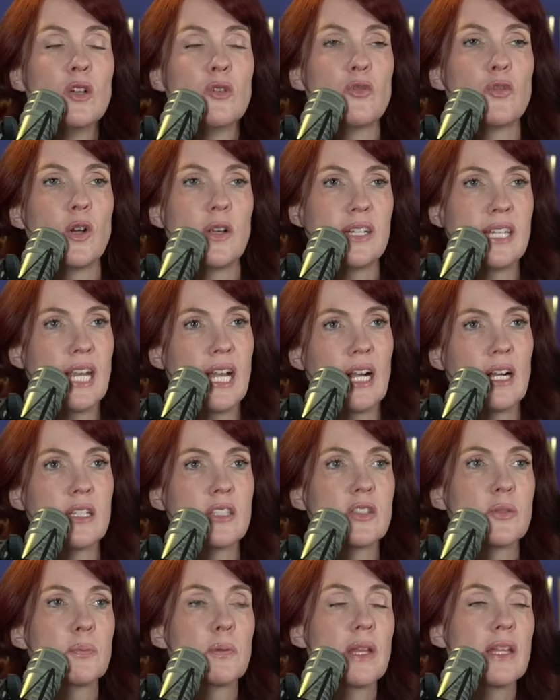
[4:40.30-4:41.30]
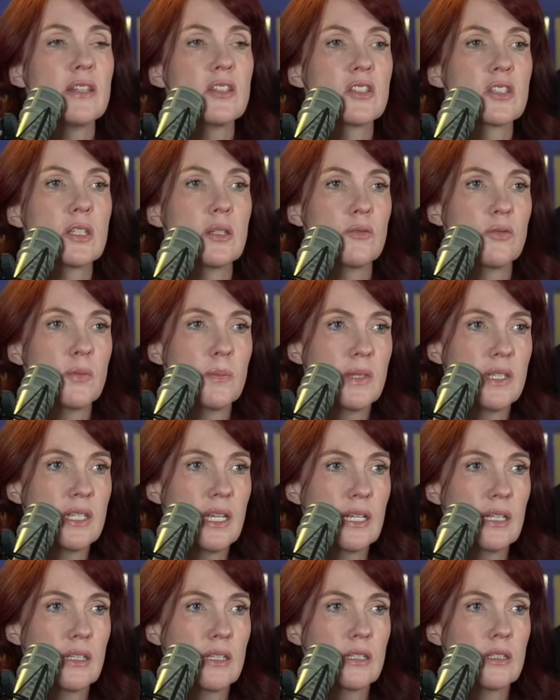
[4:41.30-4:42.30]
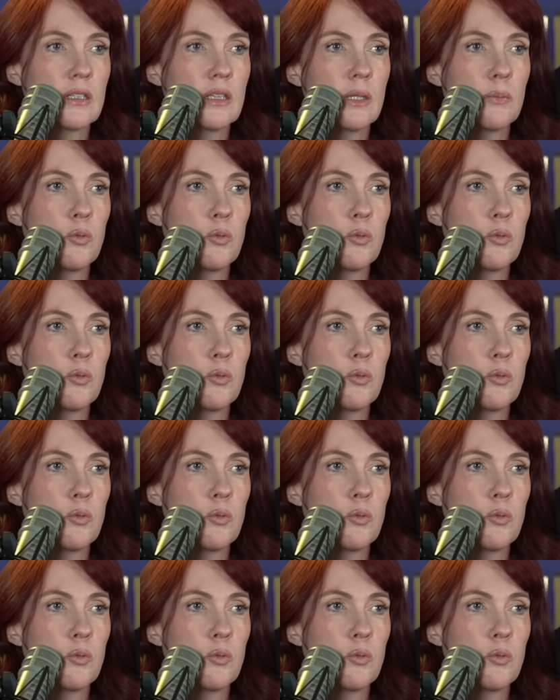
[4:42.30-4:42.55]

To play this clip from The Daily, clip